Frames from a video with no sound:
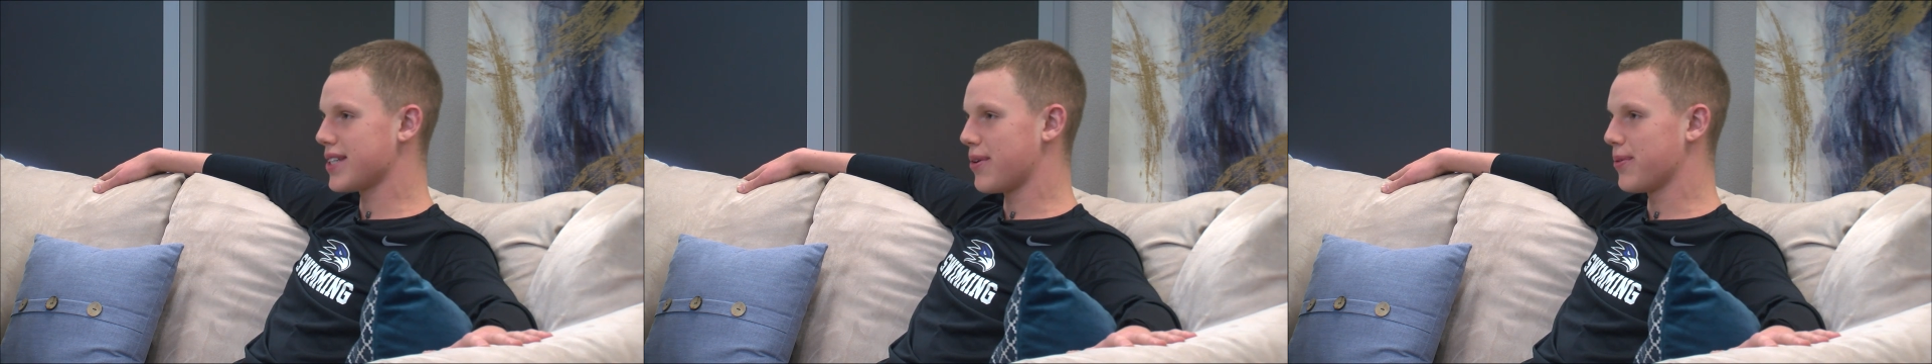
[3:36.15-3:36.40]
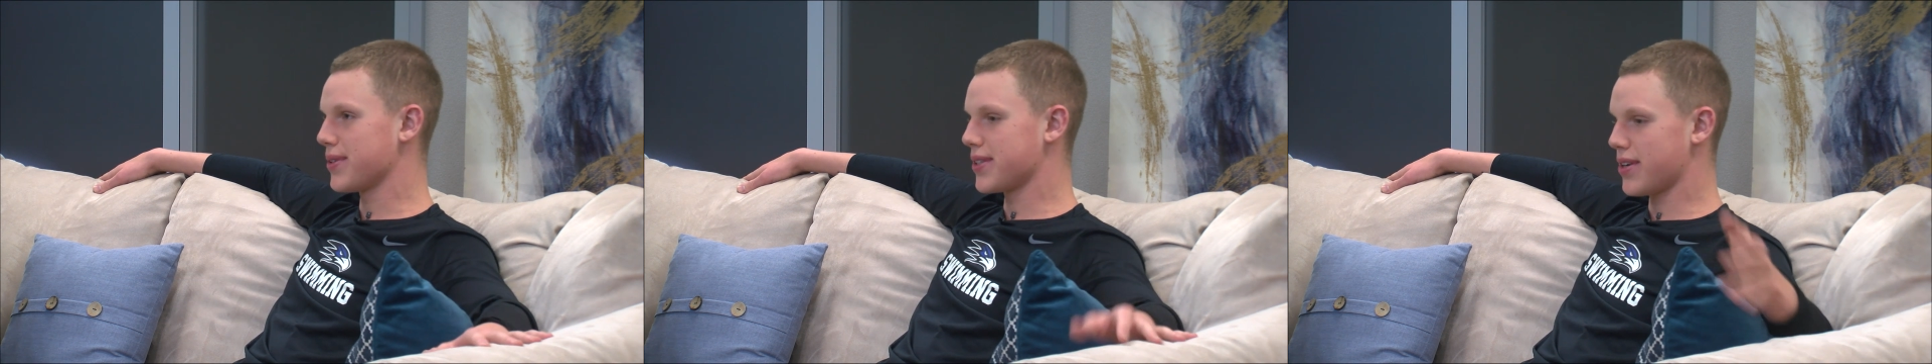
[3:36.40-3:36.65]
I
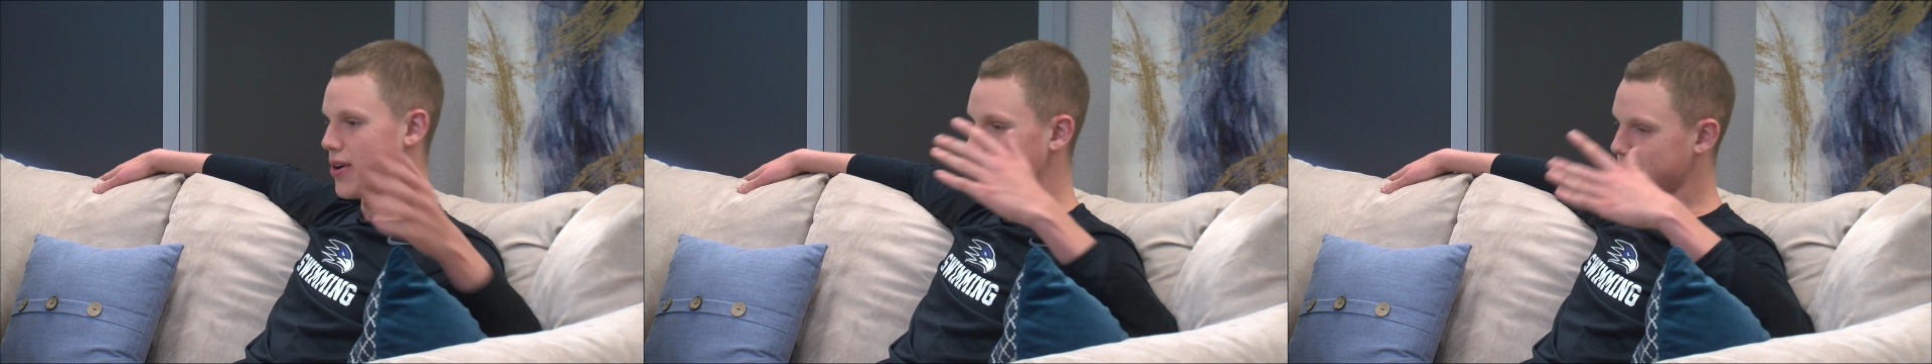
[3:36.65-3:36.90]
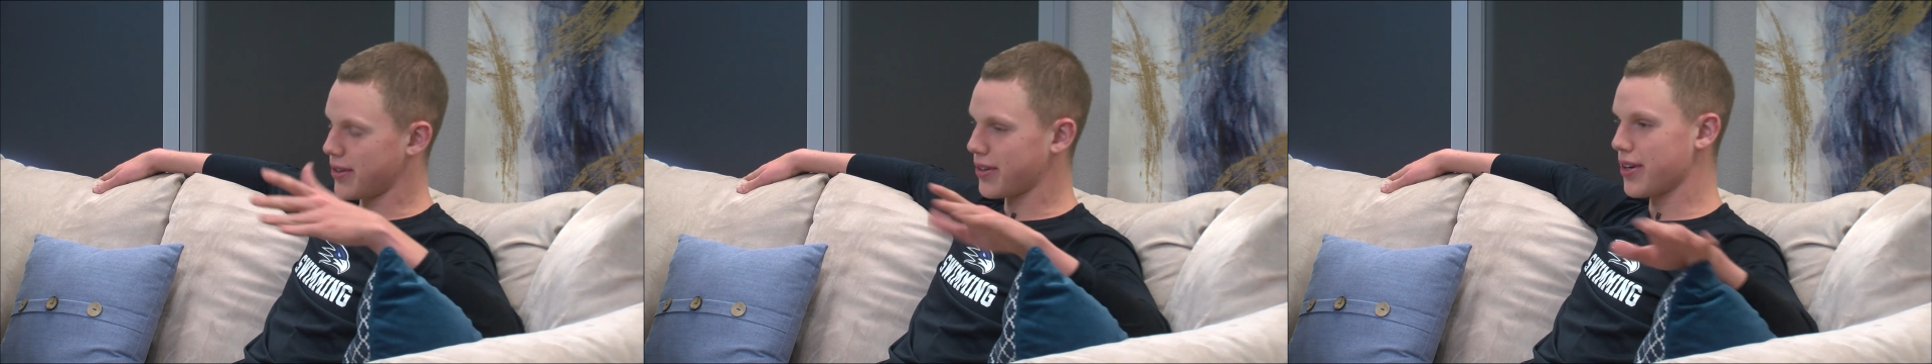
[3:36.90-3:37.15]
was
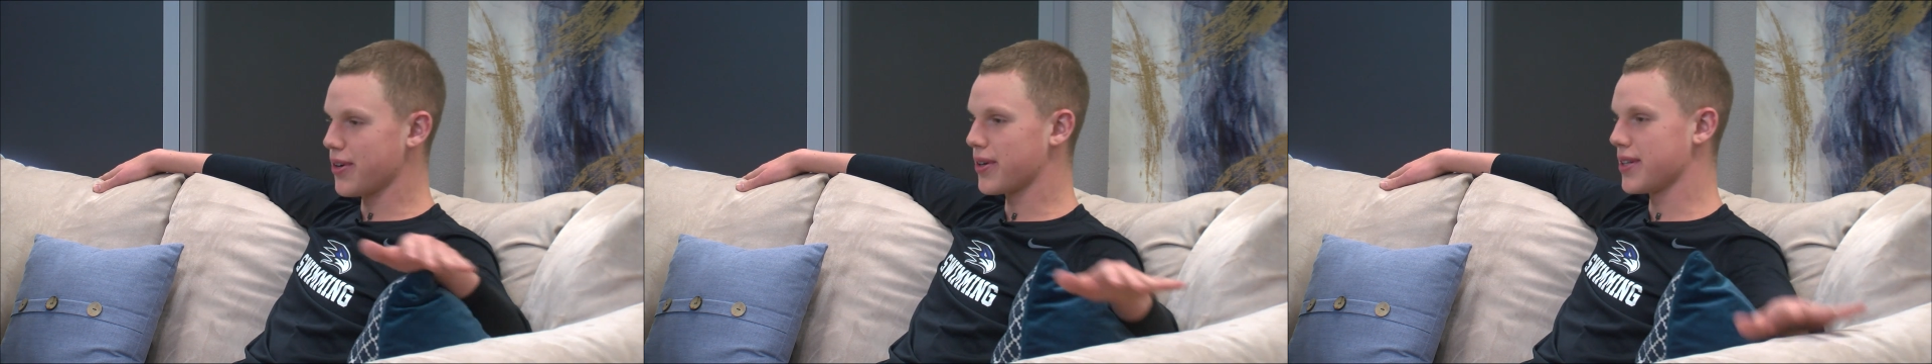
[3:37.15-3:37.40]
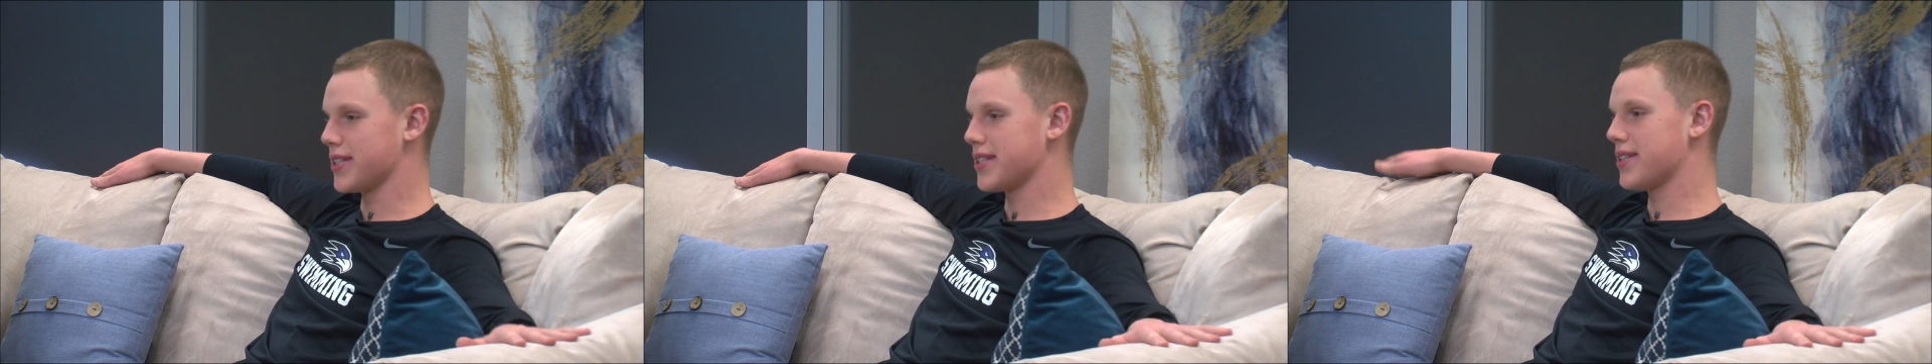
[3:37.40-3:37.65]
always on go,
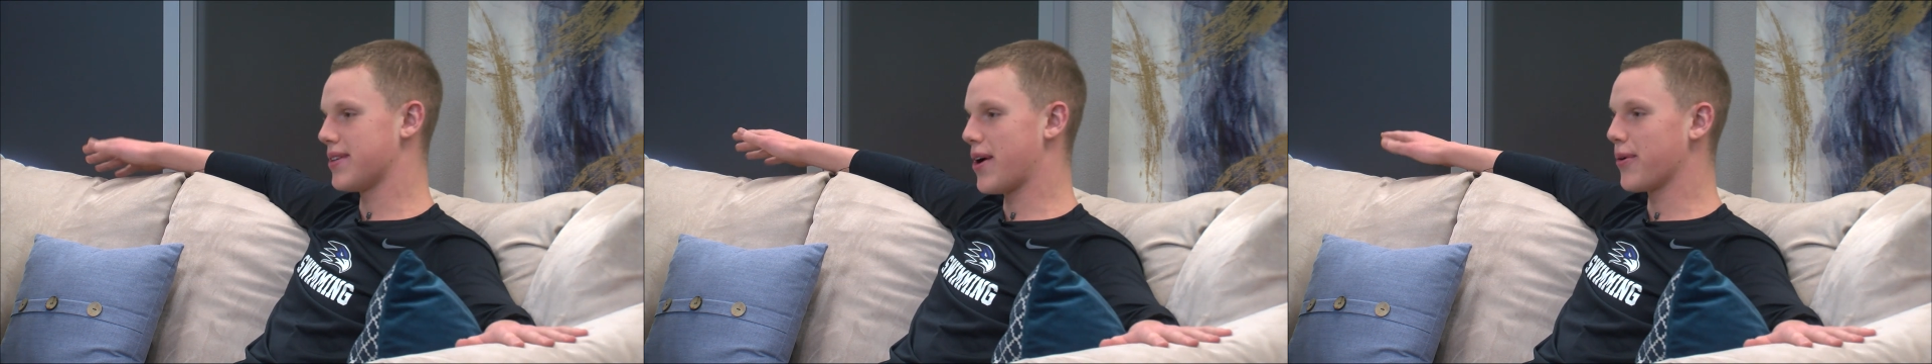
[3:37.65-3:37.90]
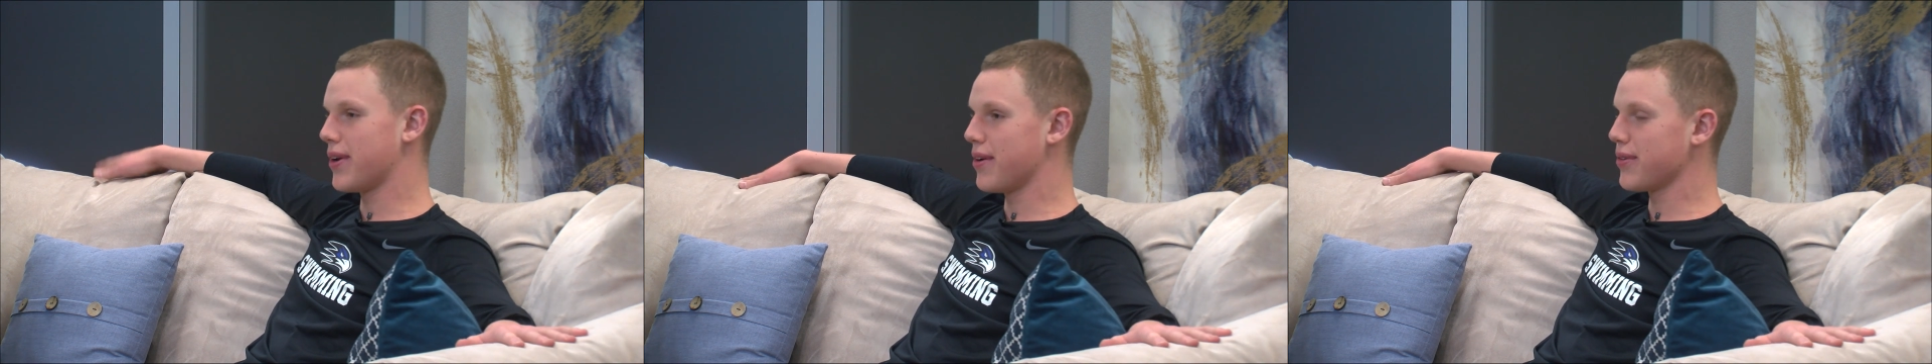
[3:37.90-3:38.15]
because it's now
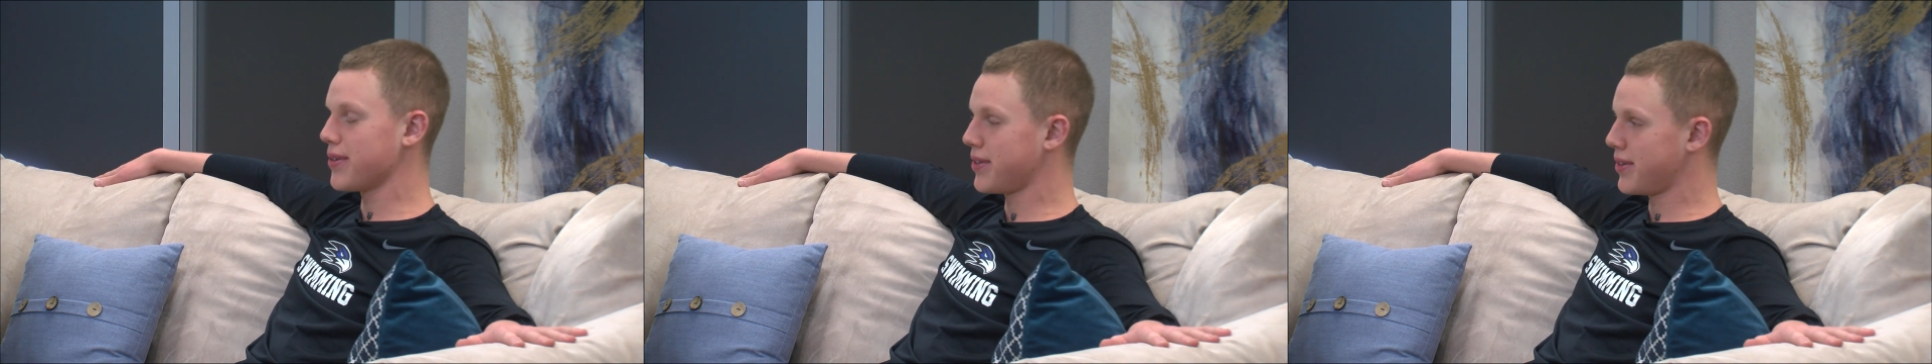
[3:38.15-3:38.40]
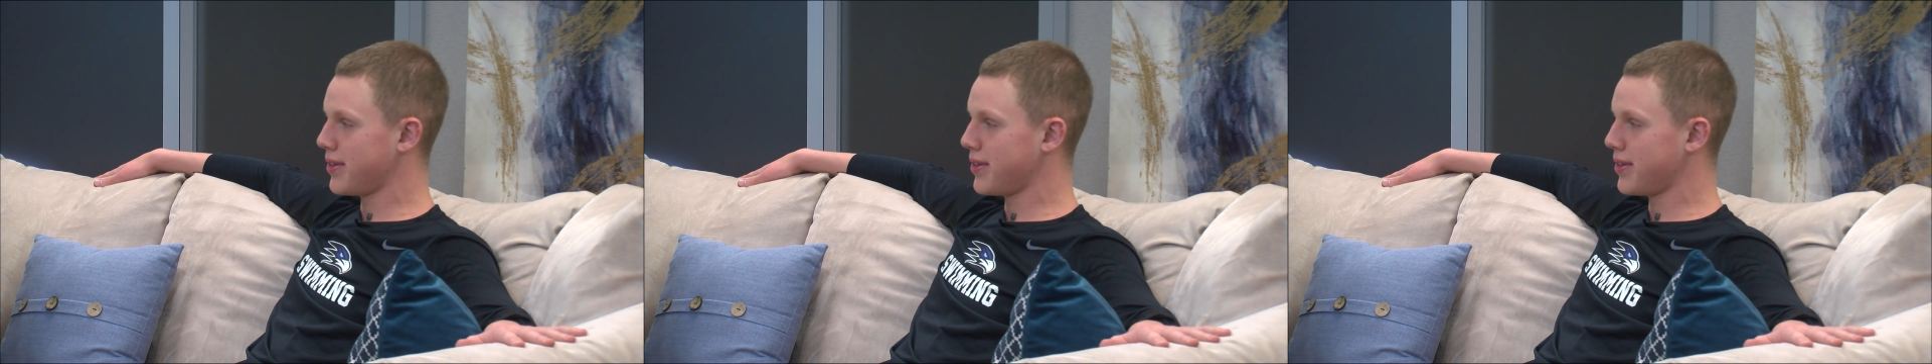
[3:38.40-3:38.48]
or never.